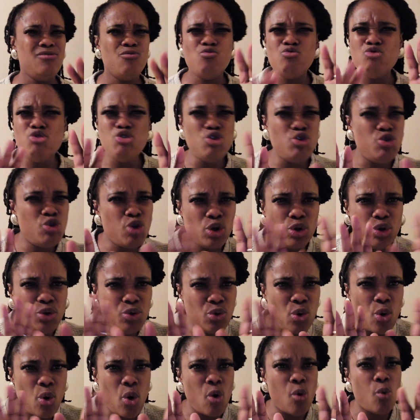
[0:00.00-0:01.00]
You don't
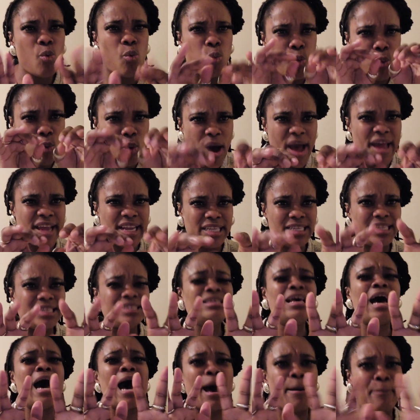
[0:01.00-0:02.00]
know why
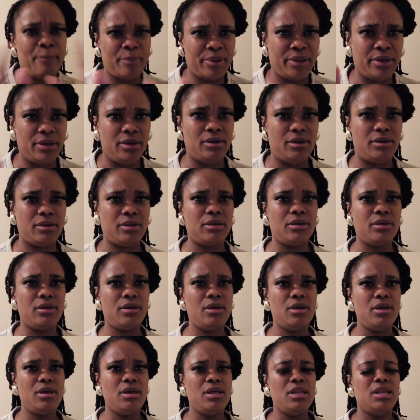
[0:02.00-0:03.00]
this happened.
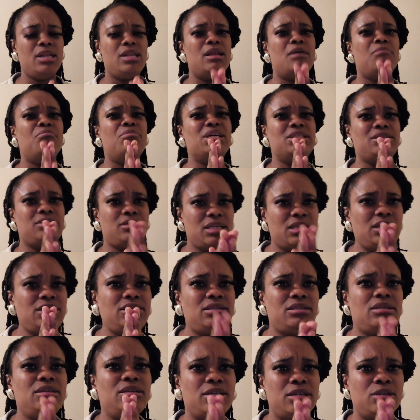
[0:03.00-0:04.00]
Number
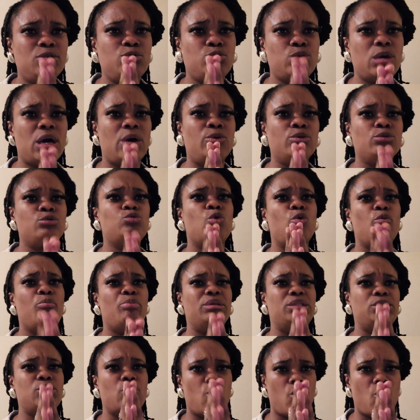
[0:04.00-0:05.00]
16, and so I also
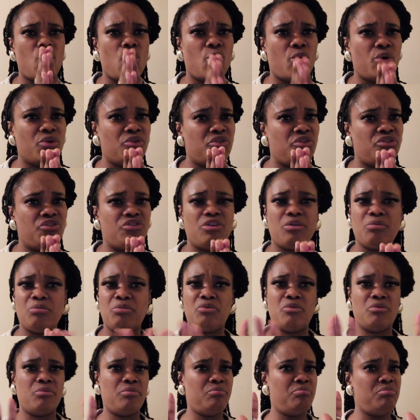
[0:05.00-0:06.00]
person
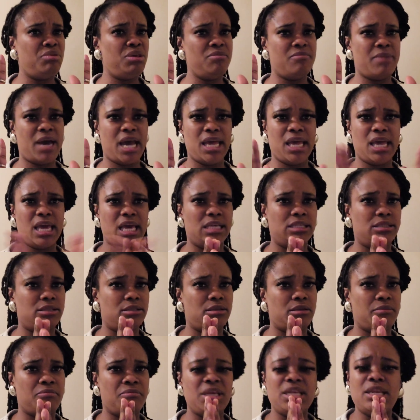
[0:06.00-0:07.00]
kokoshishem. Be my guest.
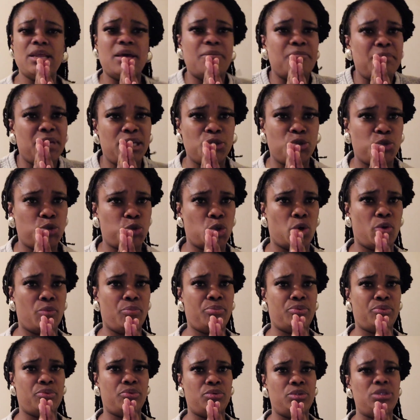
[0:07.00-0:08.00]
Made a mess stop.
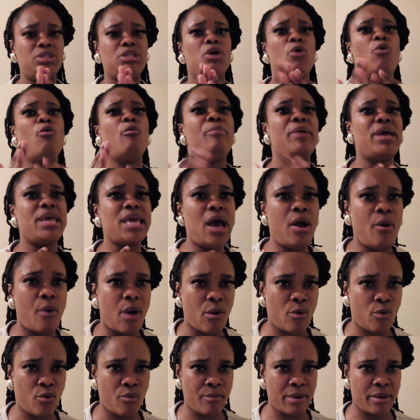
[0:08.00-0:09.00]
Nya obeya
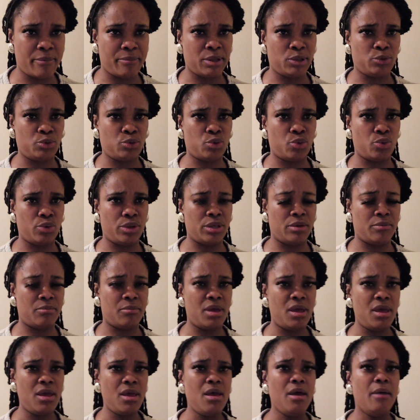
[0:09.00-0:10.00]
wakuma beto him.
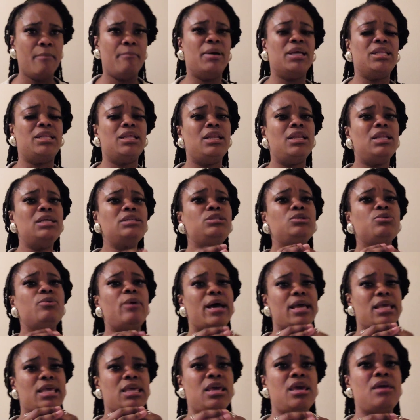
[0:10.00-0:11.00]
But the little
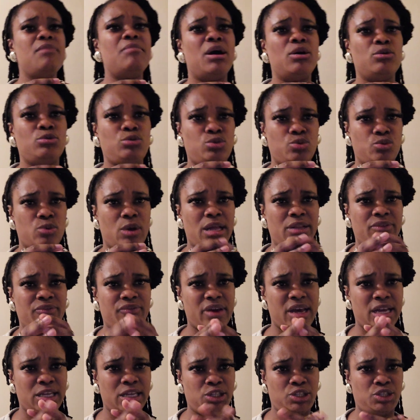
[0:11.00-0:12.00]
I came out to
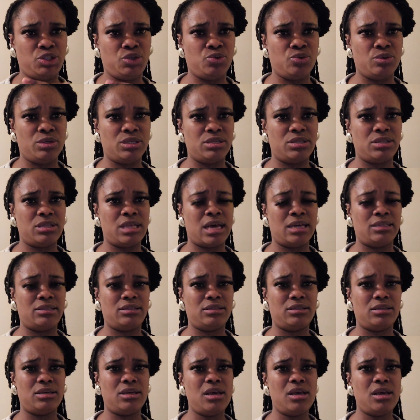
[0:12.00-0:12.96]
advise you is that